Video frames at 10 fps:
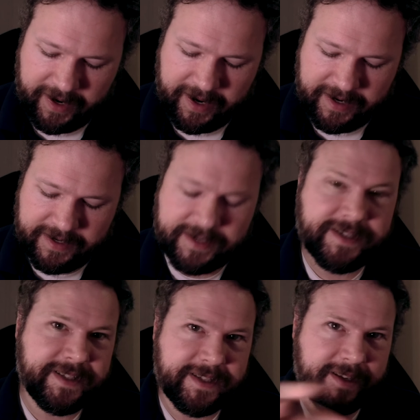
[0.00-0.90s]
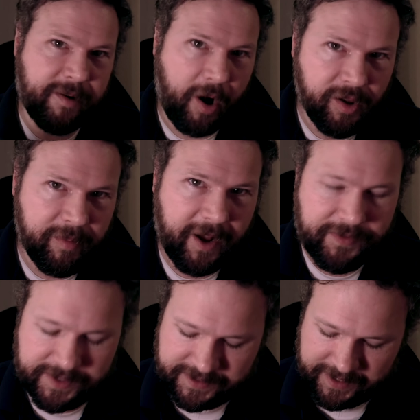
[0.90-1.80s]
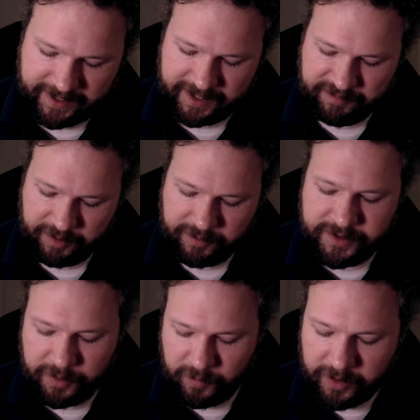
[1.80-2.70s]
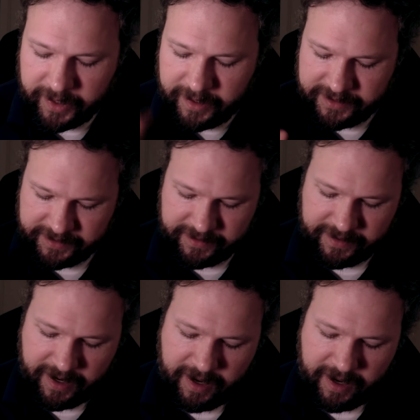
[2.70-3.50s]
A is all about the aesthetic, but so we'll get into